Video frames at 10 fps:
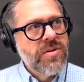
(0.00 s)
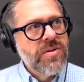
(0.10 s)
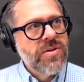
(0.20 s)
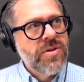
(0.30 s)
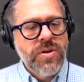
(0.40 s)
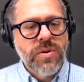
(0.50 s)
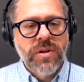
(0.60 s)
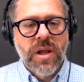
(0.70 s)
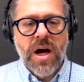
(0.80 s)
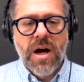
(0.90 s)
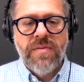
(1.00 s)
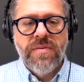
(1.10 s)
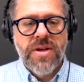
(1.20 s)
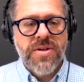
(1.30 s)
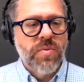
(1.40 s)
do you
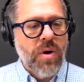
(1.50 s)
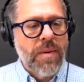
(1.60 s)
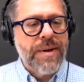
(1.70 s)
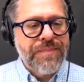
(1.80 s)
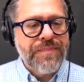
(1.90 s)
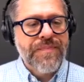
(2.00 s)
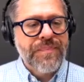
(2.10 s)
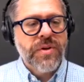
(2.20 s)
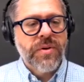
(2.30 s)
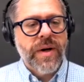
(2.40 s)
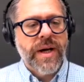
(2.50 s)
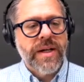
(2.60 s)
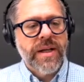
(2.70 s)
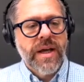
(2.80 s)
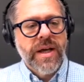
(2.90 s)
love this woman,
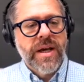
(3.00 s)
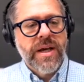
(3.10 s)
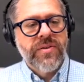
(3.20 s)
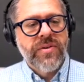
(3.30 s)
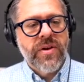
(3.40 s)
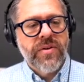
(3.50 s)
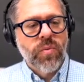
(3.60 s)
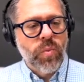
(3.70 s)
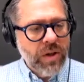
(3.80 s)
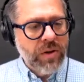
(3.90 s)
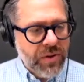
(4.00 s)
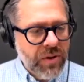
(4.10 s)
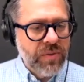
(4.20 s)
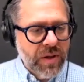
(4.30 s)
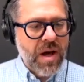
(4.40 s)
right? It says, will
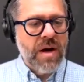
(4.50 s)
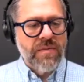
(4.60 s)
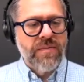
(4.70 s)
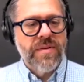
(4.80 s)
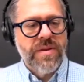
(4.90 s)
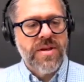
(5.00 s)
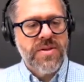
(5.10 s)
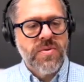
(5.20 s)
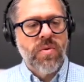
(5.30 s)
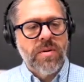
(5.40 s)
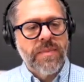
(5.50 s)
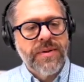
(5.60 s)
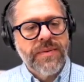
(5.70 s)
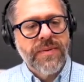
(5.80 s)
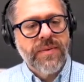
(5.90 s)
you love this woman,
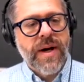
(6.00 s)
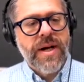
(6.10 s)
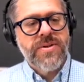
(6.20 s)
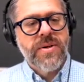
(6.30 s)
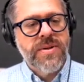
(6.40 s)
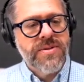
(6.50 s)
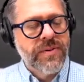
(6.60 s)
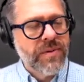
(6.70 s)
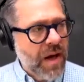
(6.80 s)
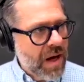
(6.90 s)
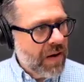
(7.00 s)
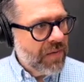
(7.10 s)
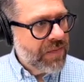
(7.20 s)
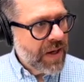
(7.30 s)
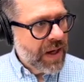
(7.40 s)
right? So it's
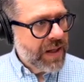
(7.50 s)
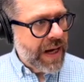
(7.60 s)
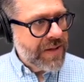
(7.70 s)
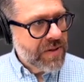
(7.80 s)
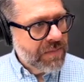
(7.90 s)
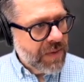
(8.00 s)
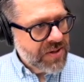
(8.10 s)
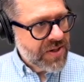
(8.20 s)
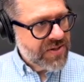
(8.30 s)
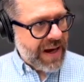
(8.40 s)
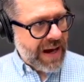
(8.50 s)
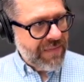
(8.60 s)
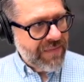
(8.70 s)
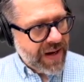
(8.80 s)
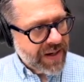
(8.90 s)
love, not so much as
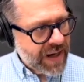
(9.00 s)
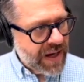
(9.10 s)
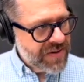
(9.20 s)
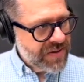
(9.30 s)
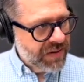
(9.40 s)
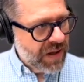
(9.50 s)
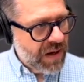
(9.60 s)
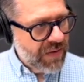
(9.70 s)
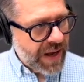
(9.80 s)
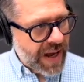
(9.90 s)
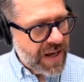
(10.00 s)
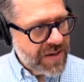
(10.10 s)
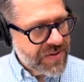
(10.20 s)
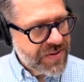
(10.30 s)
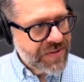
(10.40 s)
affect as love
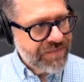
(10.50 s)
as